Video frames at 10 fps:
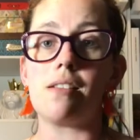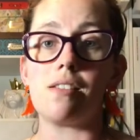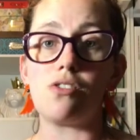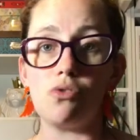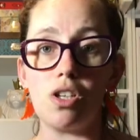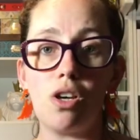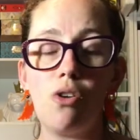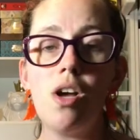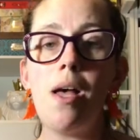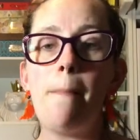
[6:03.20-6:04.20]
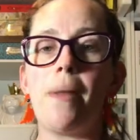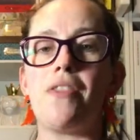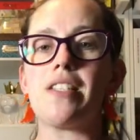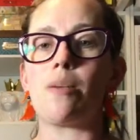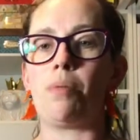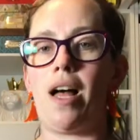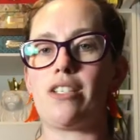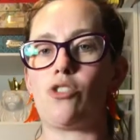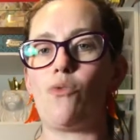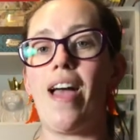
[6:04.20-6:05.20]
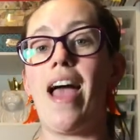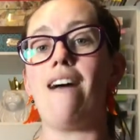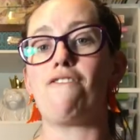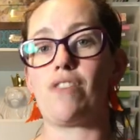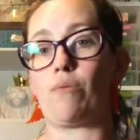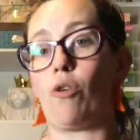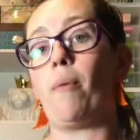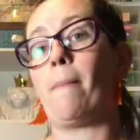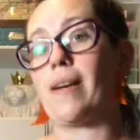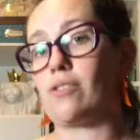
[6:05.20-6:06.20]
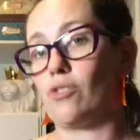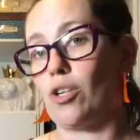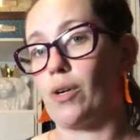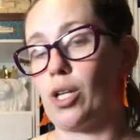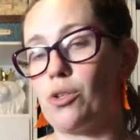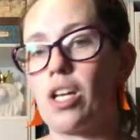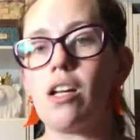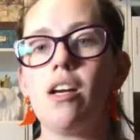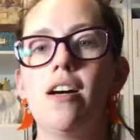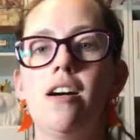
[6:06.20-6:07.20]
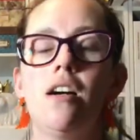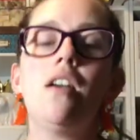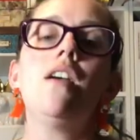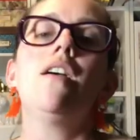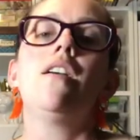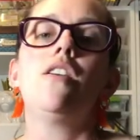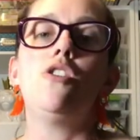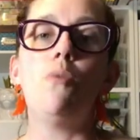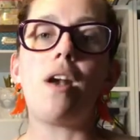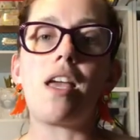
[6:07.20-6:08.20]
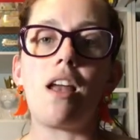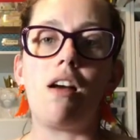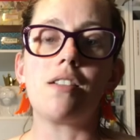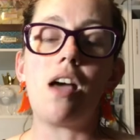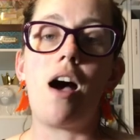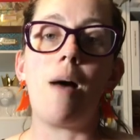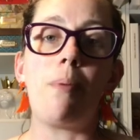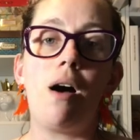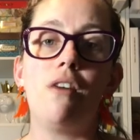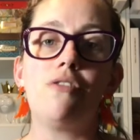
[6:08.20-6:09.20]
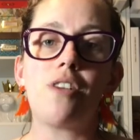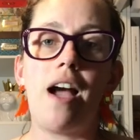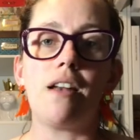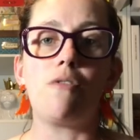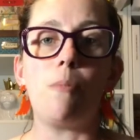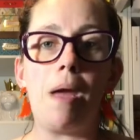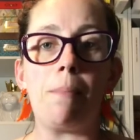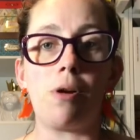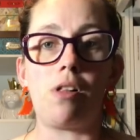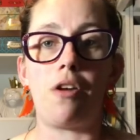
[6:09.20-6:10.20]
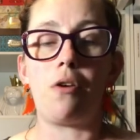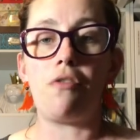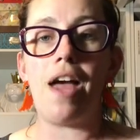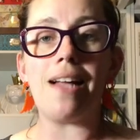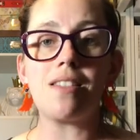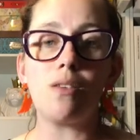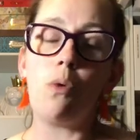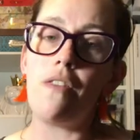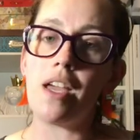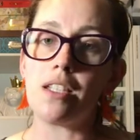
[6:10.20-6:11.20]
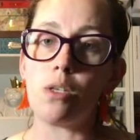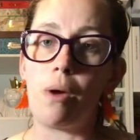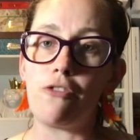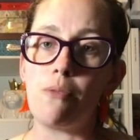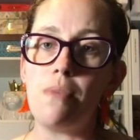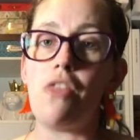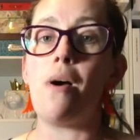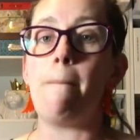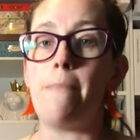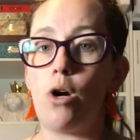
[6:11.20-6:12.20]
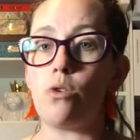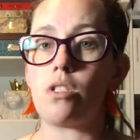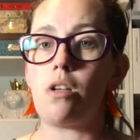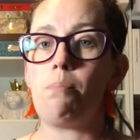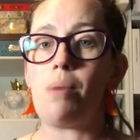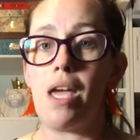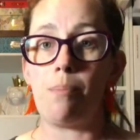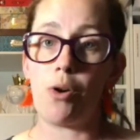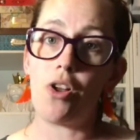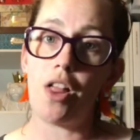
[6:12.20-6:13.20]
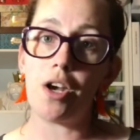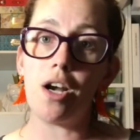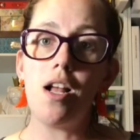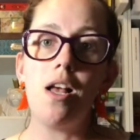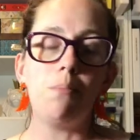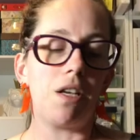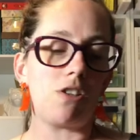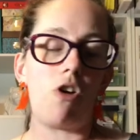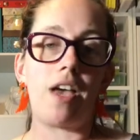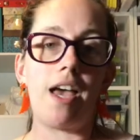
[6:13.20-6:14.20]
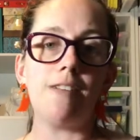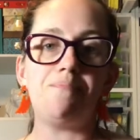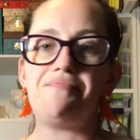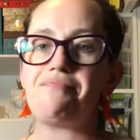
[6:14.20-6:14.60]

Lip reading: a studio, but this applies to every room, my studio included. You want to get on top of kind of the paper clutter. That's the one that gets away from me the most, paper clutter, because I'll get